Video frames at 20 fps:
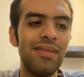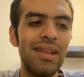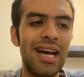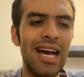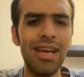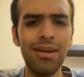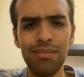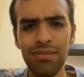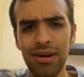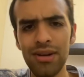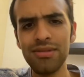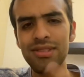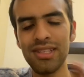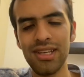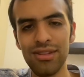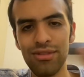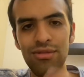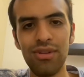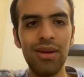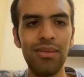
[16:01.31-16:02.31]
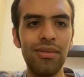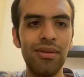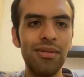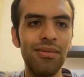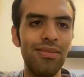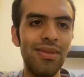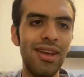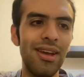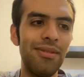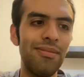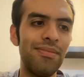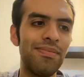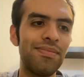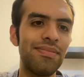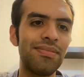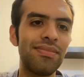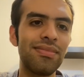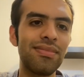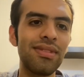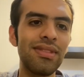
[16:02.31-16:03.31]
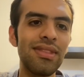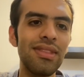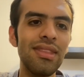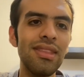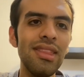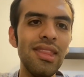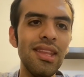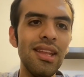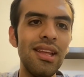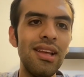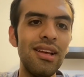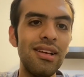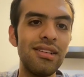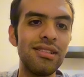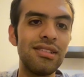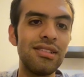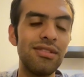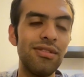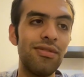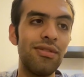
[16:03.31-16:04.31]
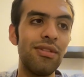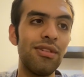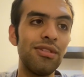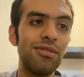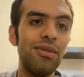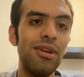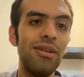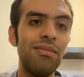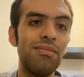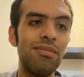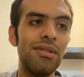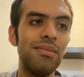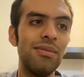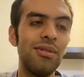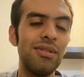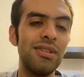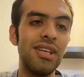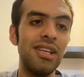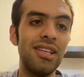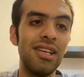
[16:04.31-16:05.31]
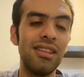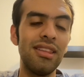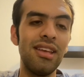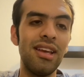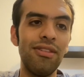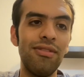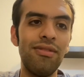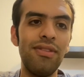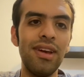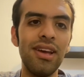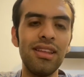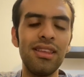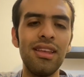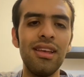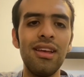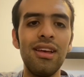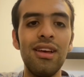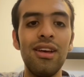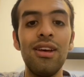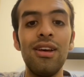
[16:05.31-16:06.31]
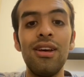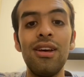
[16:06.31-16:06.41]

I bounced that driver, yeah. So of course we Imperm on Gigantic effect.